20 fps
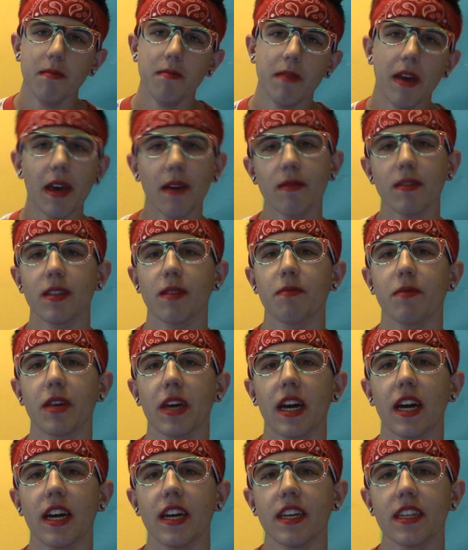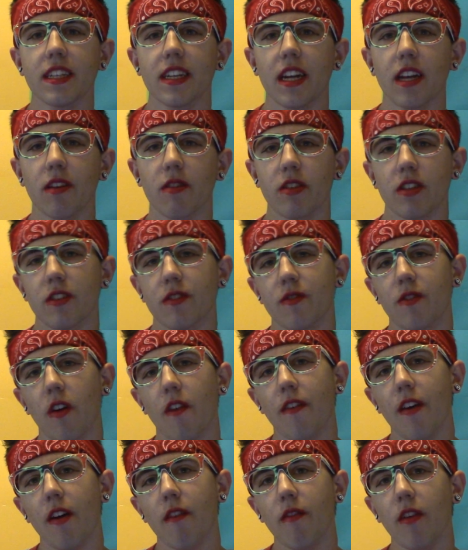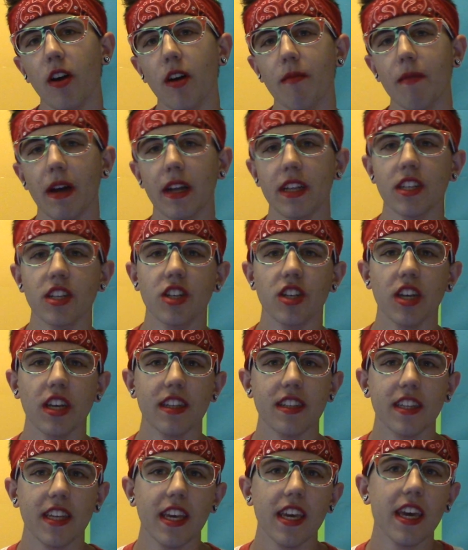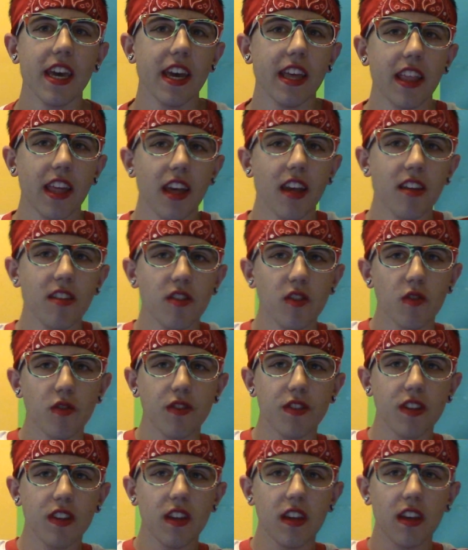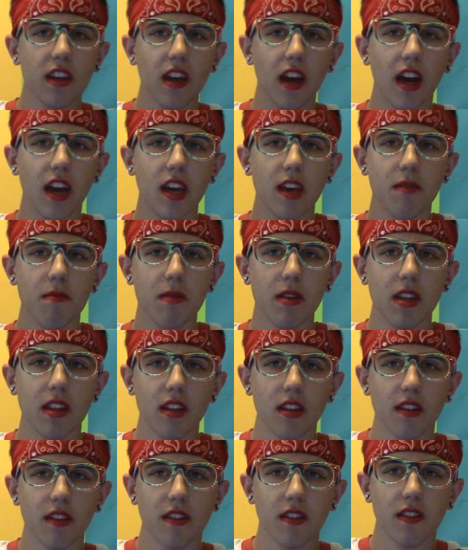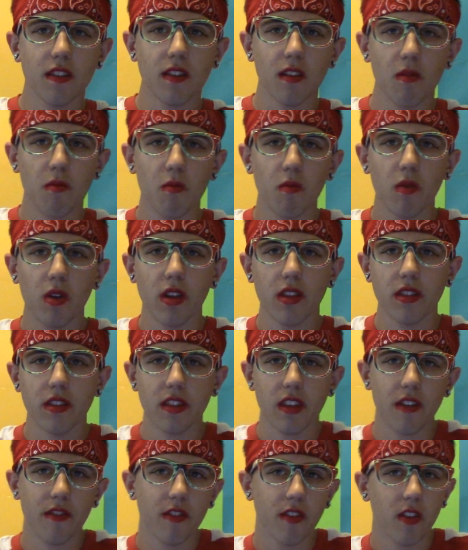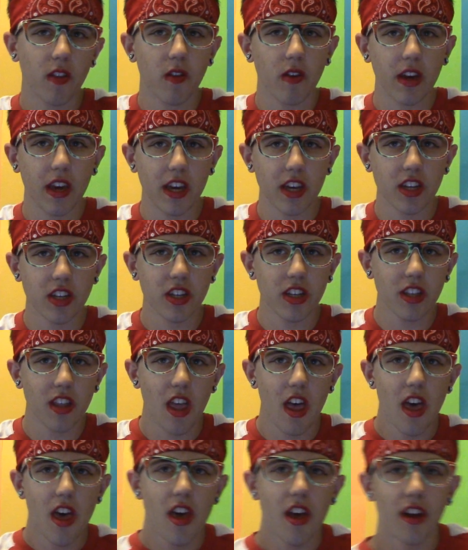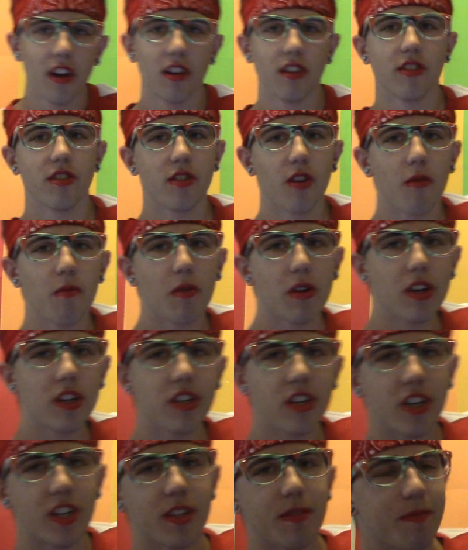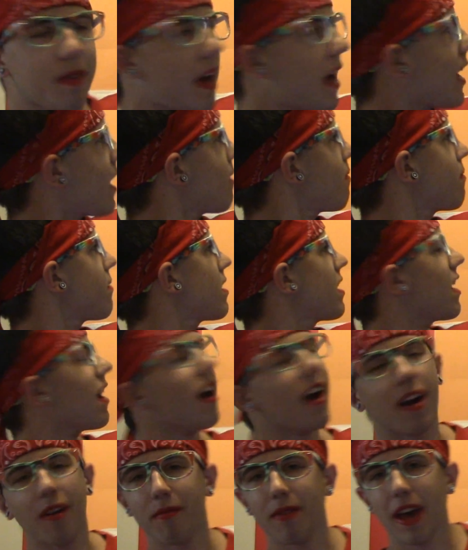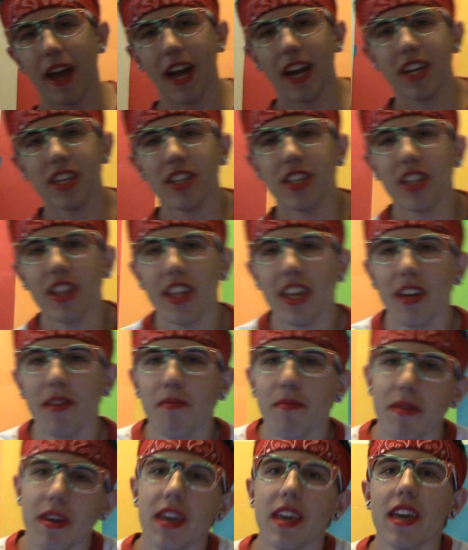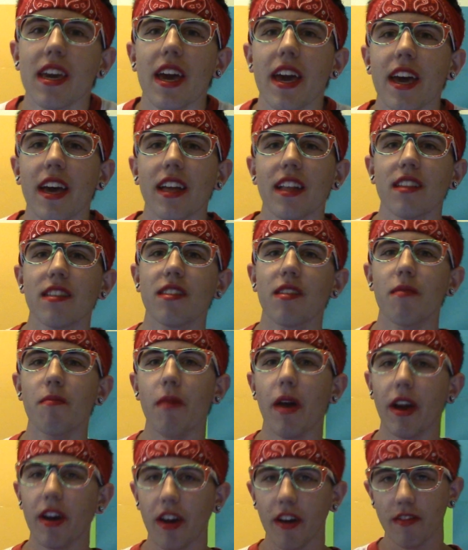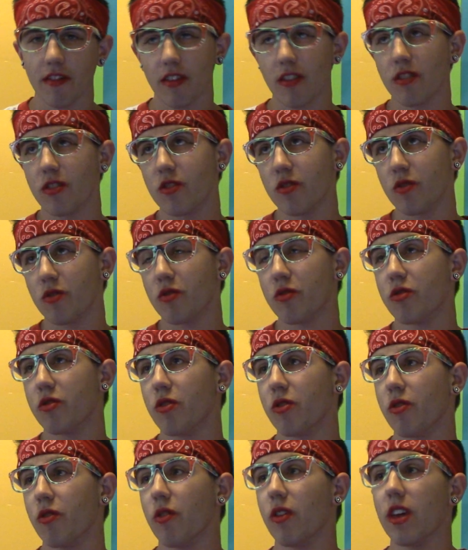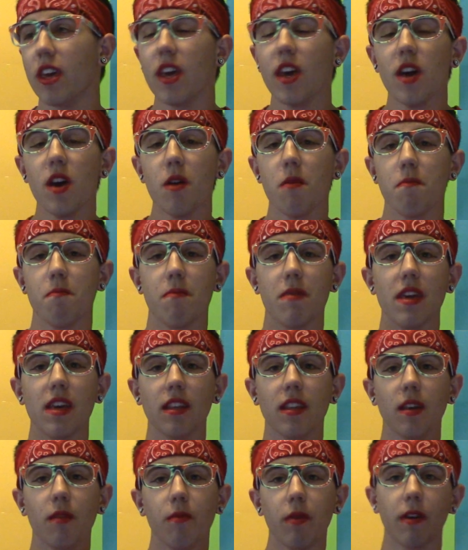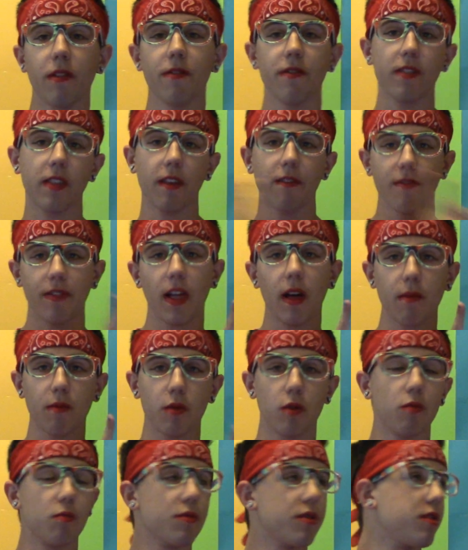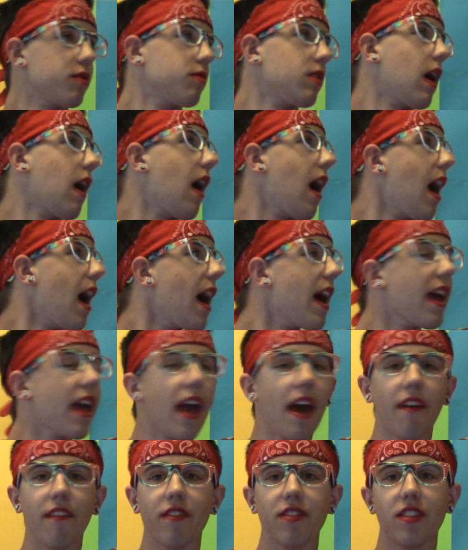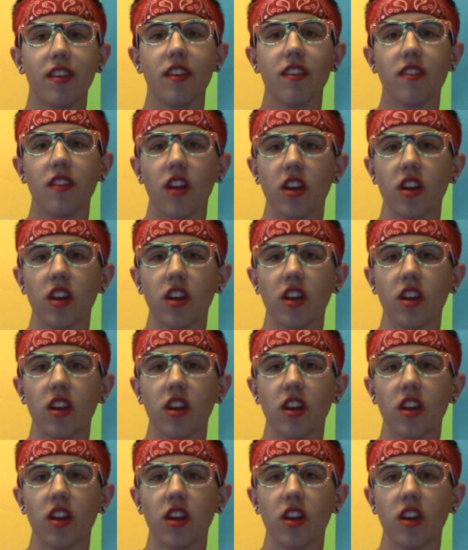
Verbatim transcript: Hey, what's up you guys? Hi, I'm 2245. Welcome back to GSA, and as you see, I'm in a somewhat different location. There's no more shirts behind me. Um, actually, me and Minecraft Nerd 2233, me and him, we flip-flop rooms, so now I have this